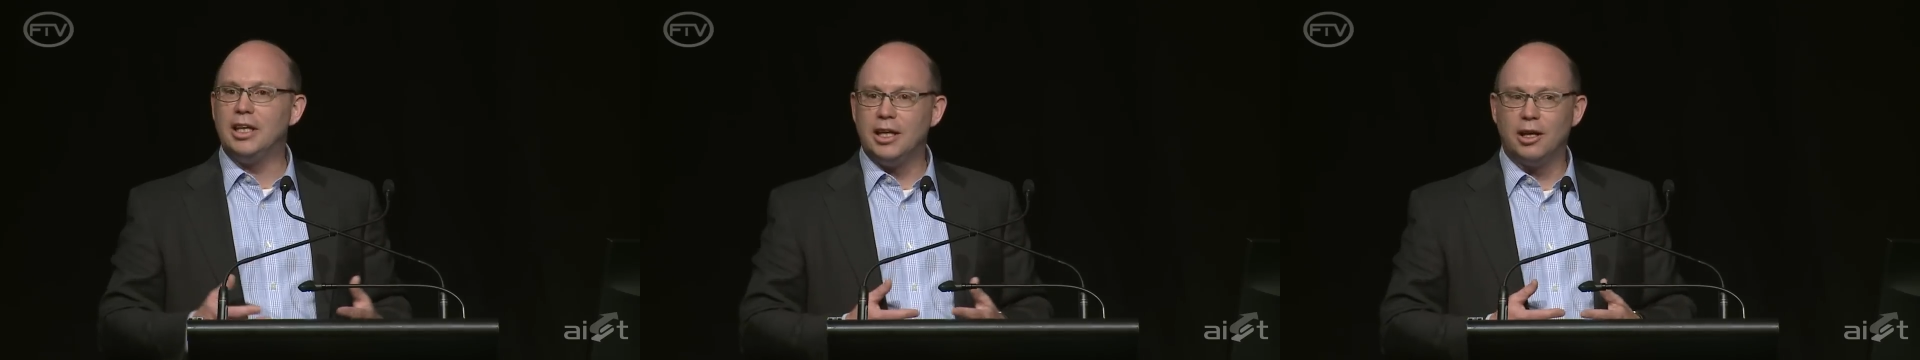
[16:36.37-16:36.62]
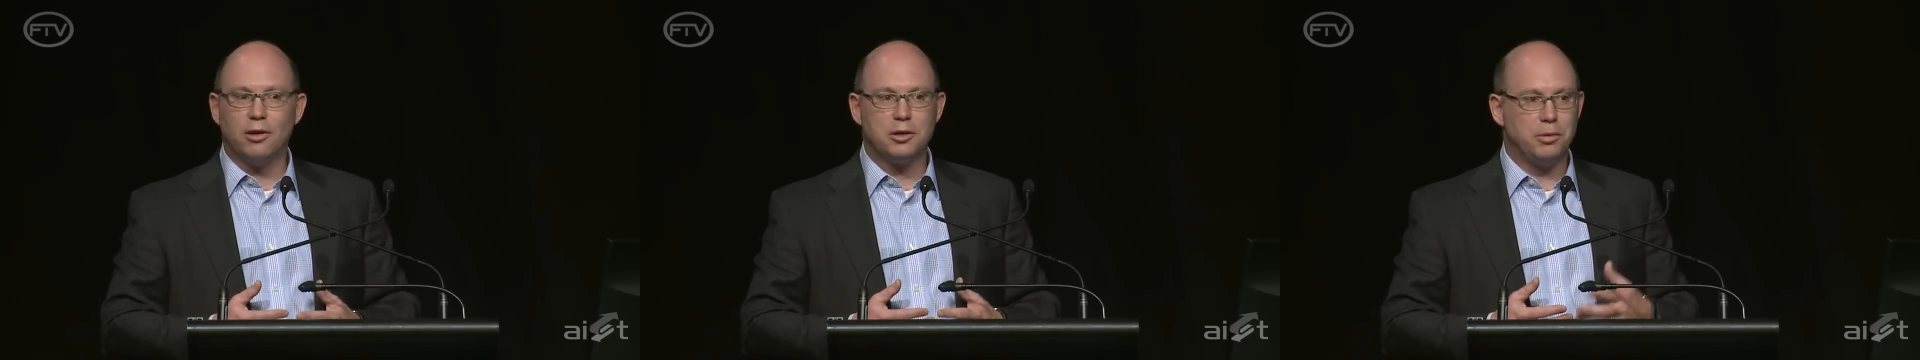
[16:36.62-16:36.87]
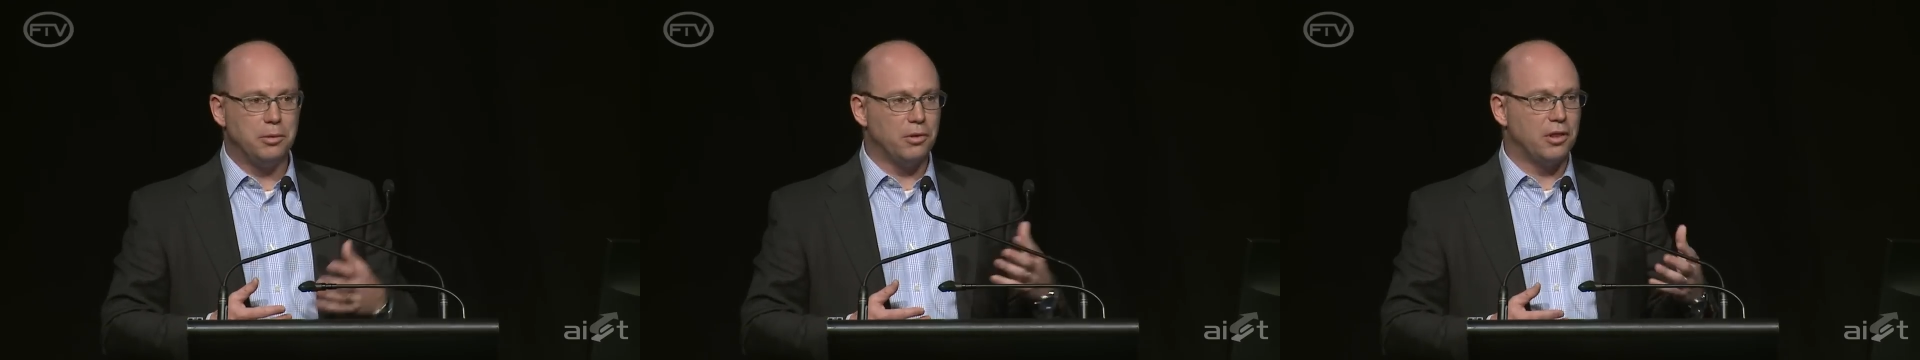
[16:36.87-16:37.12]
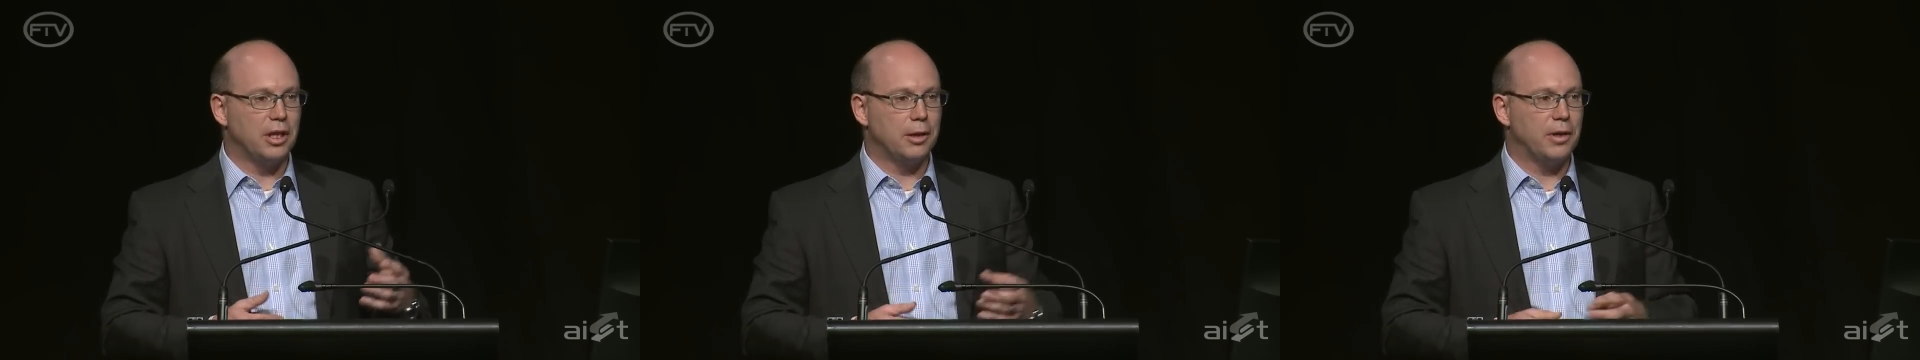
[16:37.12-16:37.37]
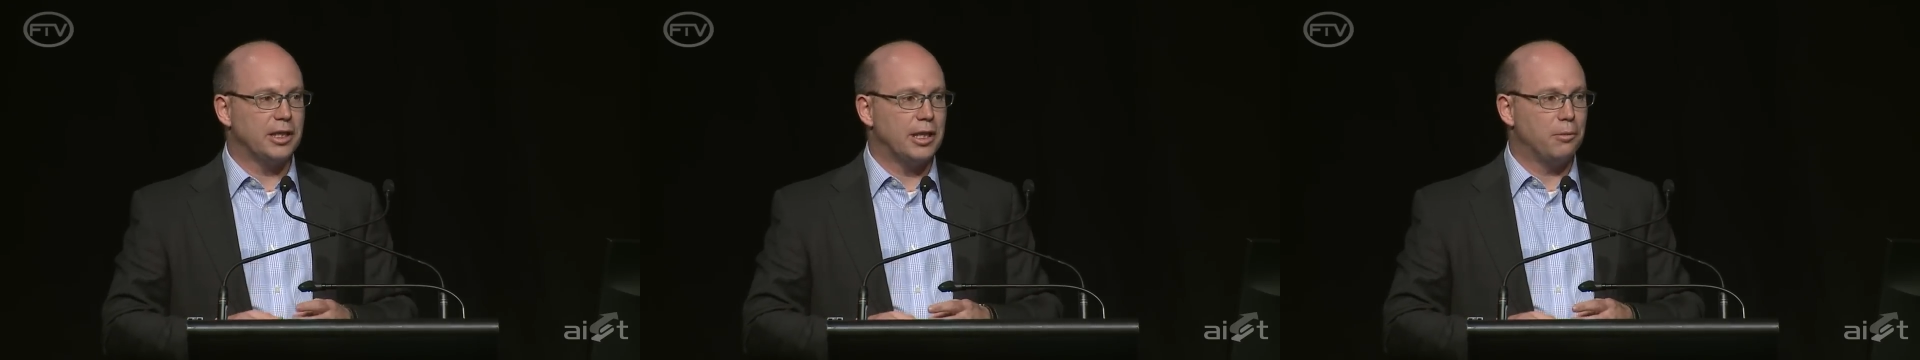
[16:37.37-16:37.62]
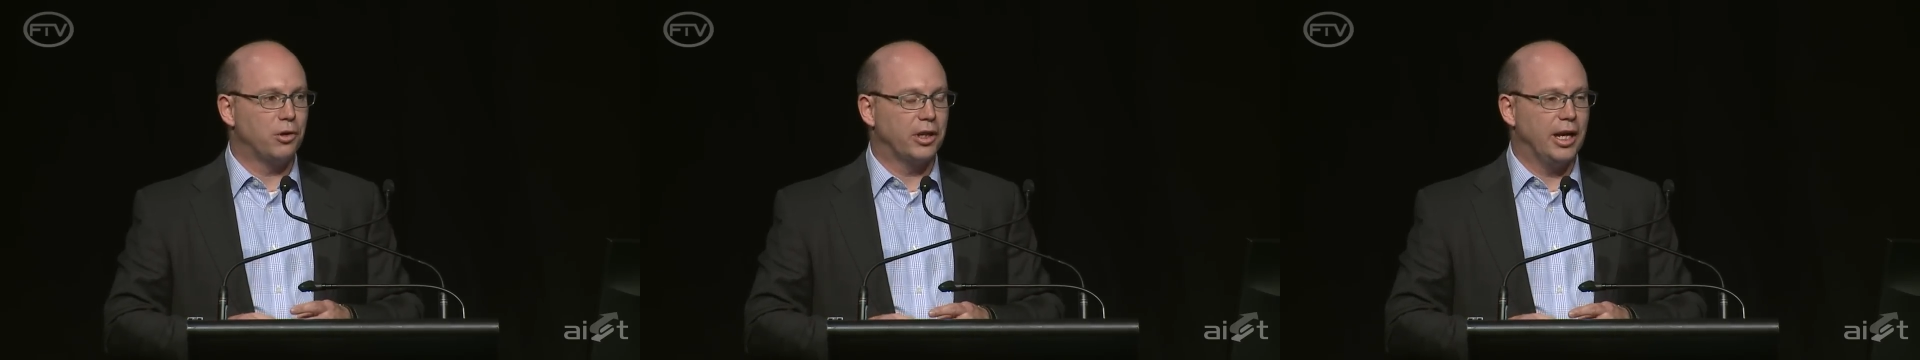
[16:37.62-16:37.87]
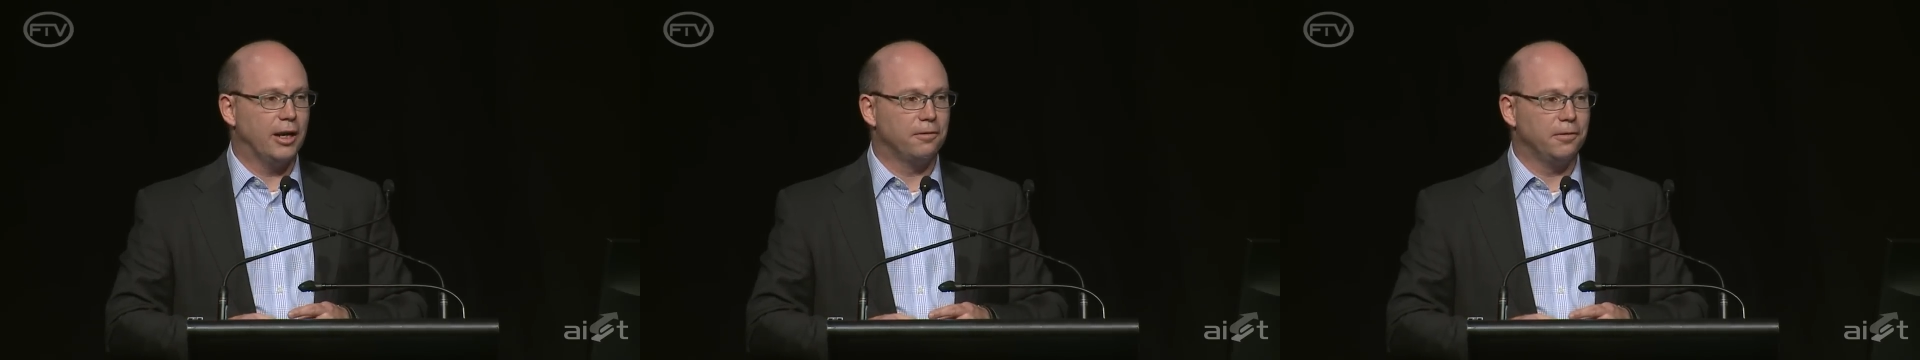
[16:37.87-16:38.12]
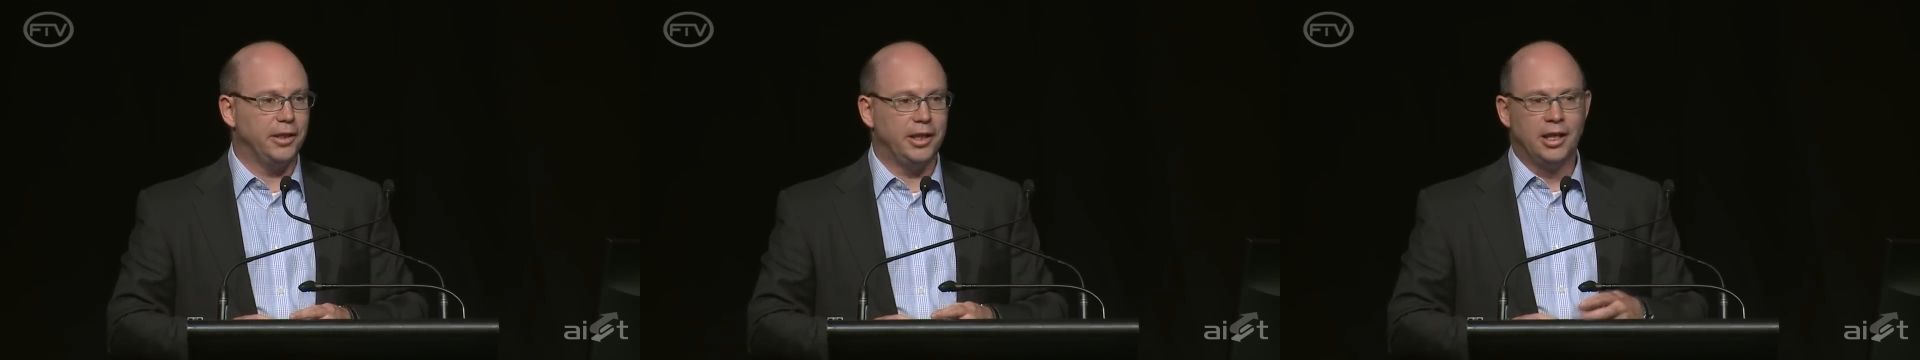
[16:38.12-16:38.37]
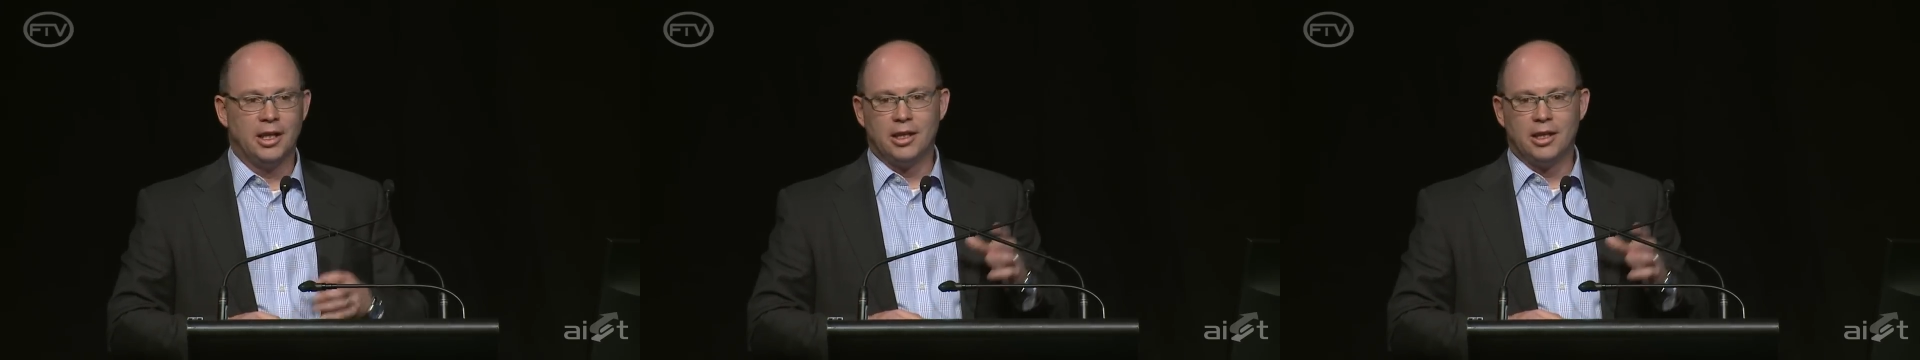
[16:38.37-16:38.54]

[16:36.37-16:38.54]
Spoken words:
here as people think about that more carefully.